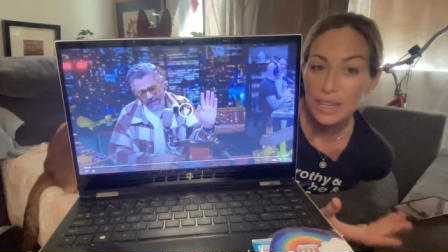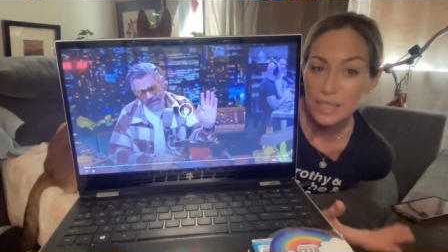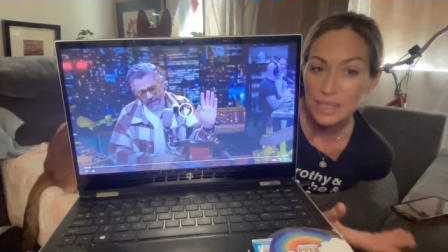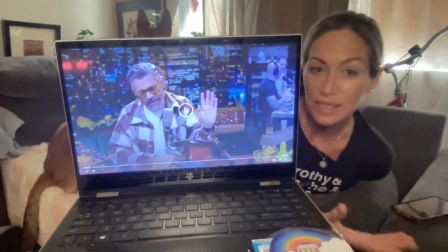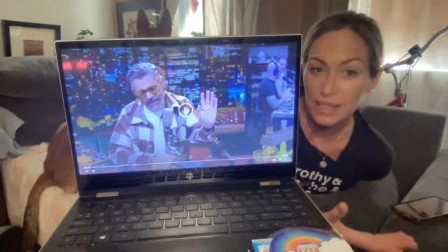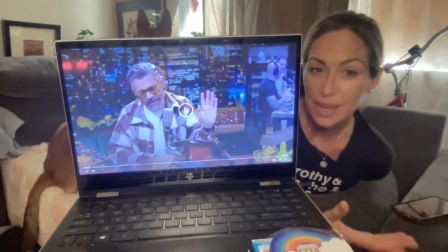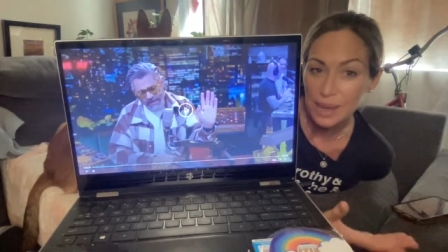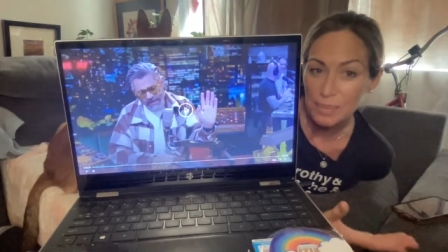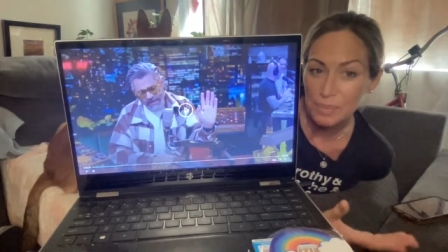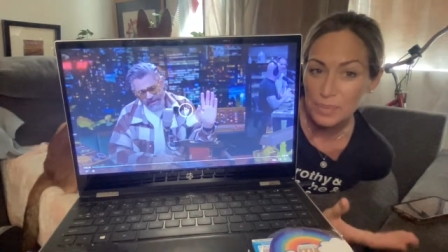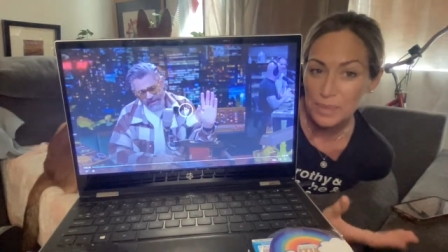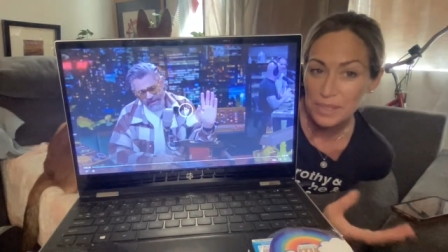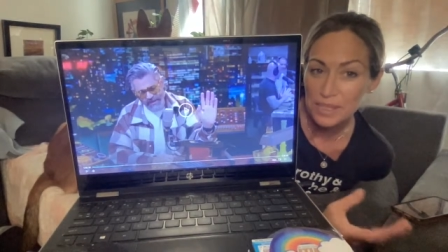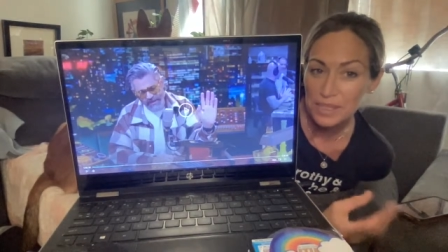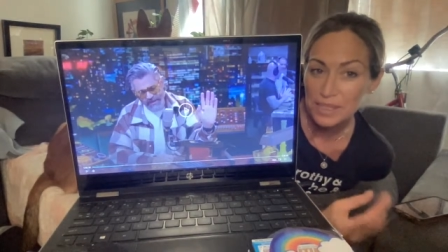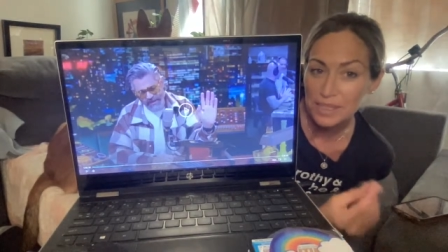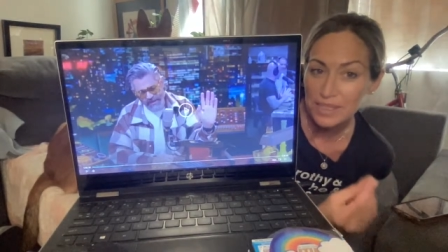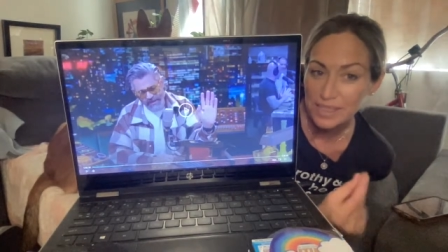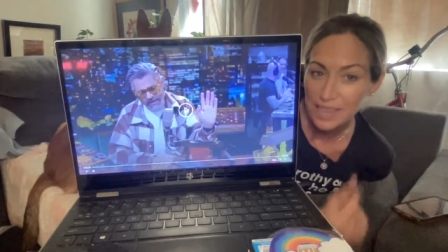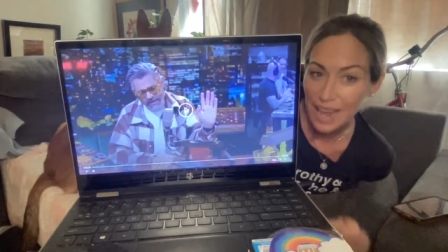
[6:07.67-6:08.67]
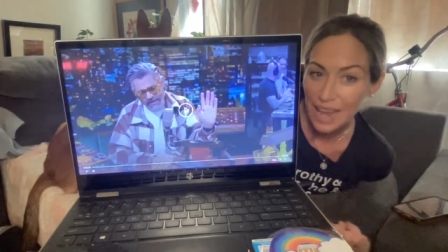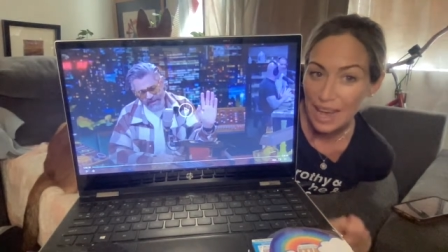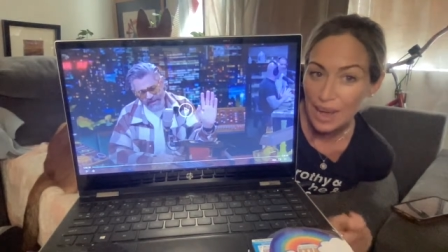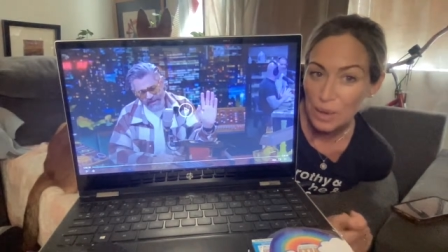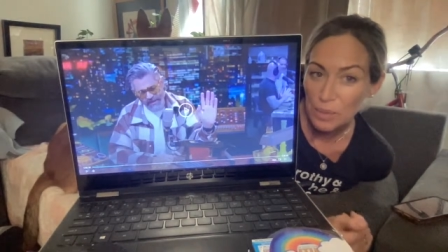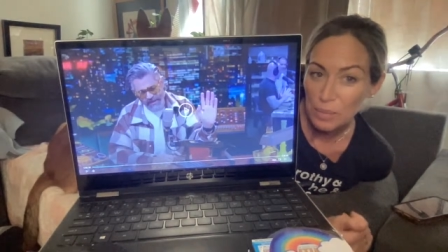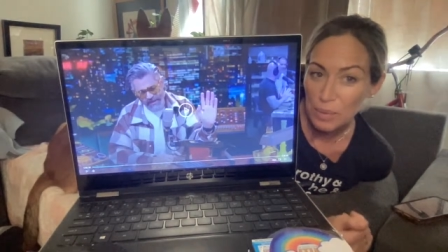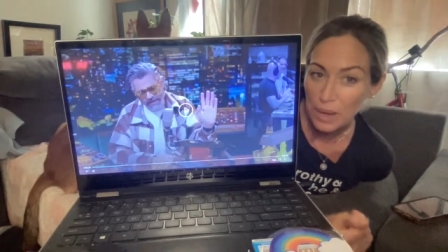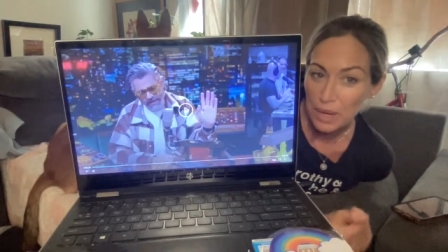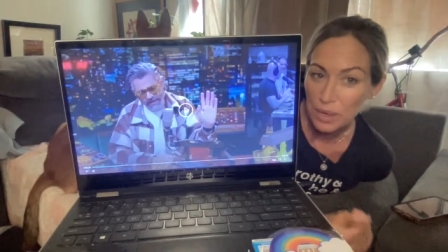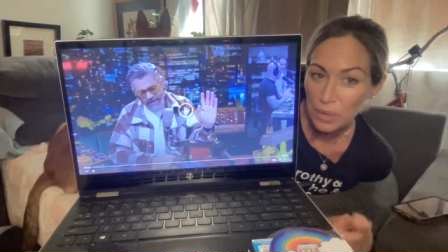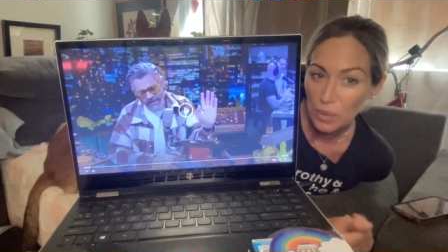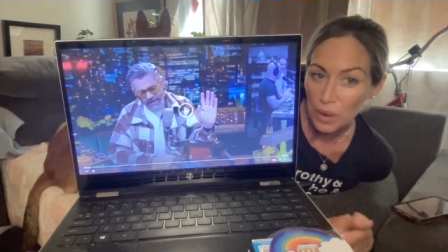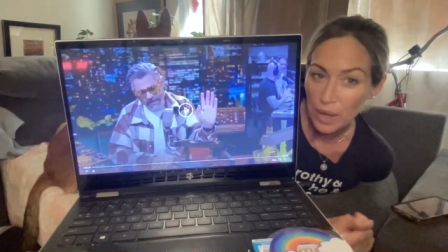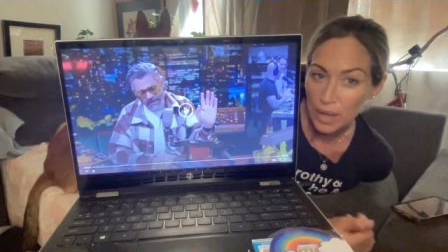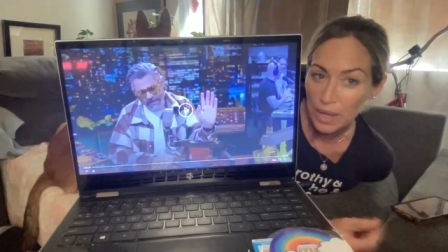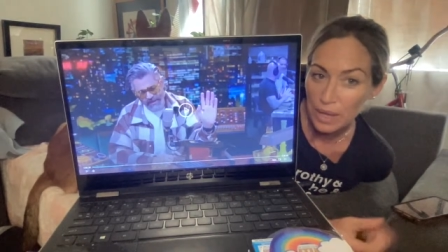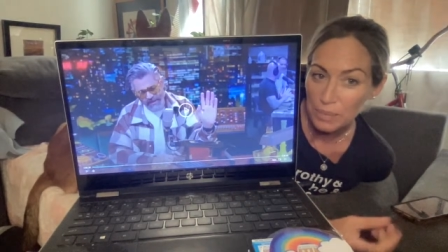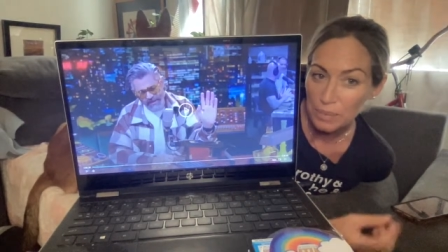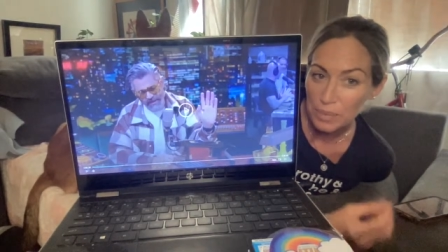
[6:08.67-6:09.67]
except now Betty
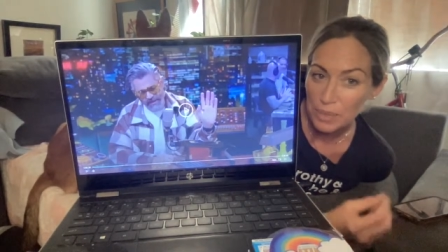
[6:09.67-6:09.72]
White,